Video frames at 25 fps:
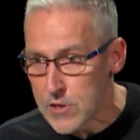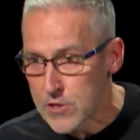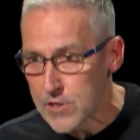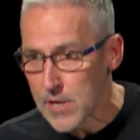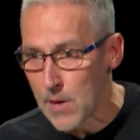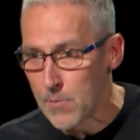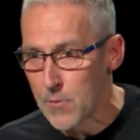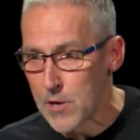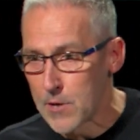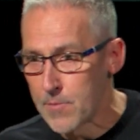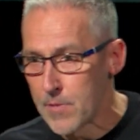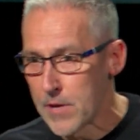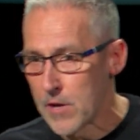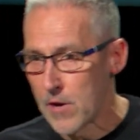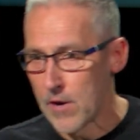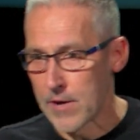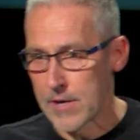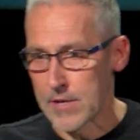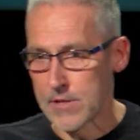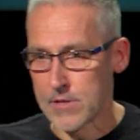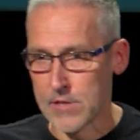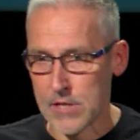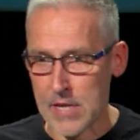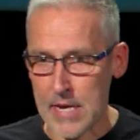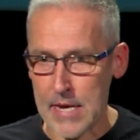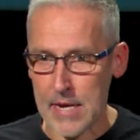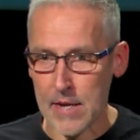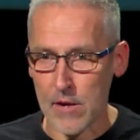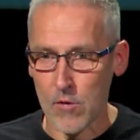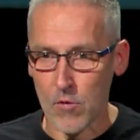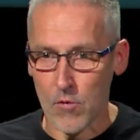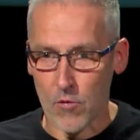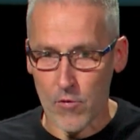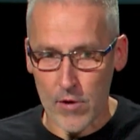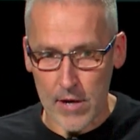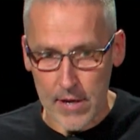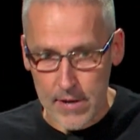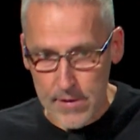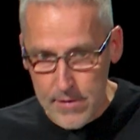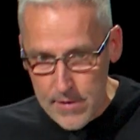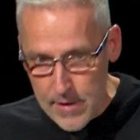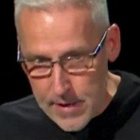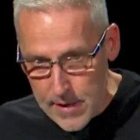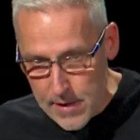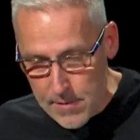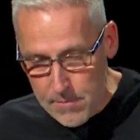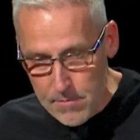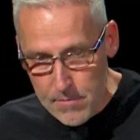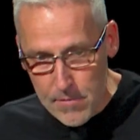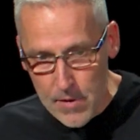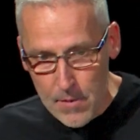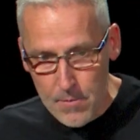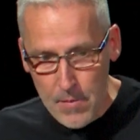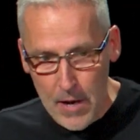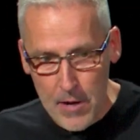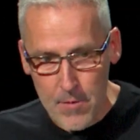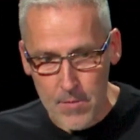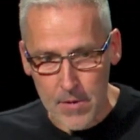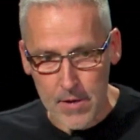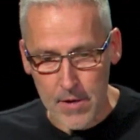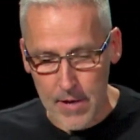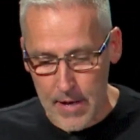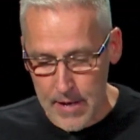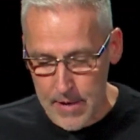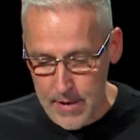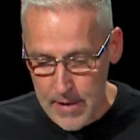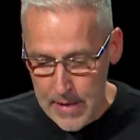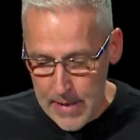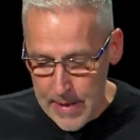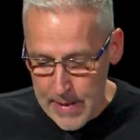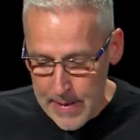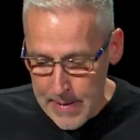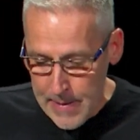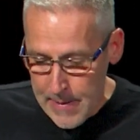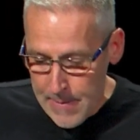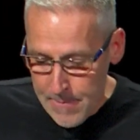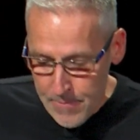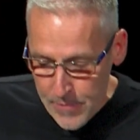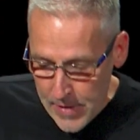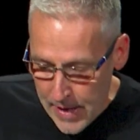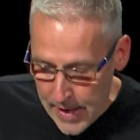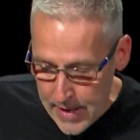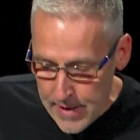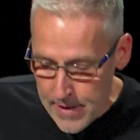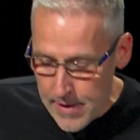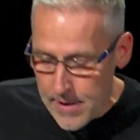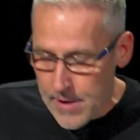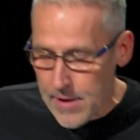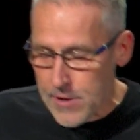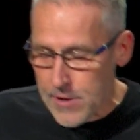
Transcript: with somebody behind a till or in a, in a moment. And and